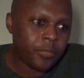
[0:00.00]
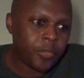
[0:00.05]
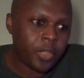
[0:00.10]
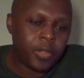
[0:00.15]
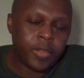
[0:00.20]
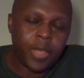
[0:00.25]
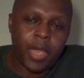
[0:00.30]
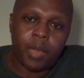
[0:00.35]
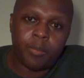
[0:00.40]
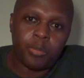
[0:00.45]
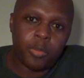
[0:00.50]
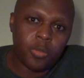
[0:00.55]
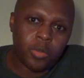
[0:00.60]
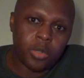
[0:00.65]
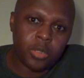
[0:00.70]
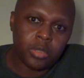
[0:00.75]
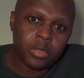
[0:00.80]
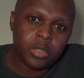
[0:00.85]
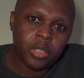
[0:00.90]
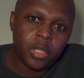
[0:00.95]
the Apple
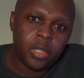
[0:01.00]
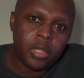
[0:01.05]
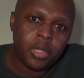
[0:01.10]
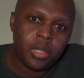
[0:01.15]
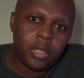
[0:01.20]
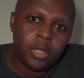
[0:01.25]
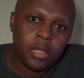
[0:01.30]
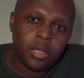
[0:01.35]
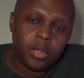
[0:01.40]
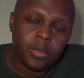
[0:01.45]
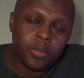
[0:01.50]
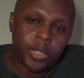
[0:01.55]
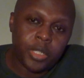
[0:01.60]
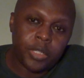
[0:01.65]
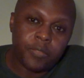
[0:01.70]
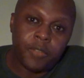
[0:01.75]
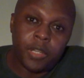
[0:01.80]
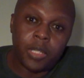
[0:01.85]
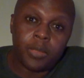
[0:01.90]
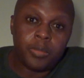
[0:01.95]
world, when
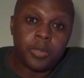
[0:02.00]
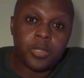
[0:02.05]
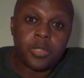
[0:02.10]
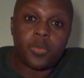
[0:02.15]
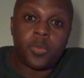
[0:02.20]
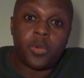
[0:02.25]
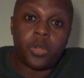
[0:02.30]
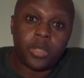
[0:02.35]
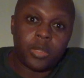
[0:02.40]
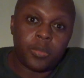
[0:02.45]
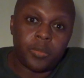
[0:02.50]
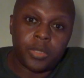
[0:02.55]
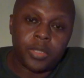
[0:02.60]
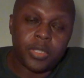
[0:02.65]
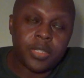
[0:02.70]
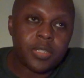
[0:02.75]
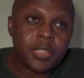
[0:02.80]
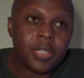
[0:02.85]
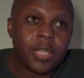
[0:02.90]
developers are working with this,